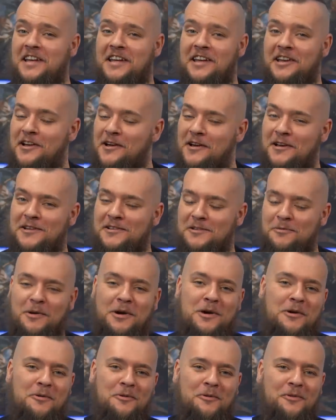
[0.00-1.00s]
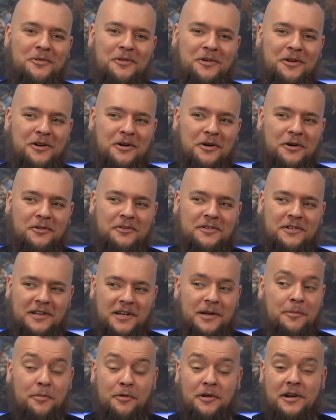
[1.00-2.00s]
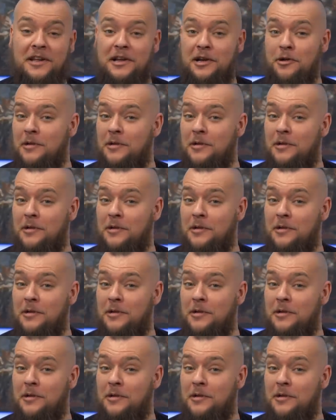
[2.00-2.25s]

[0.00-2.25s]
a cursed world that God deliberately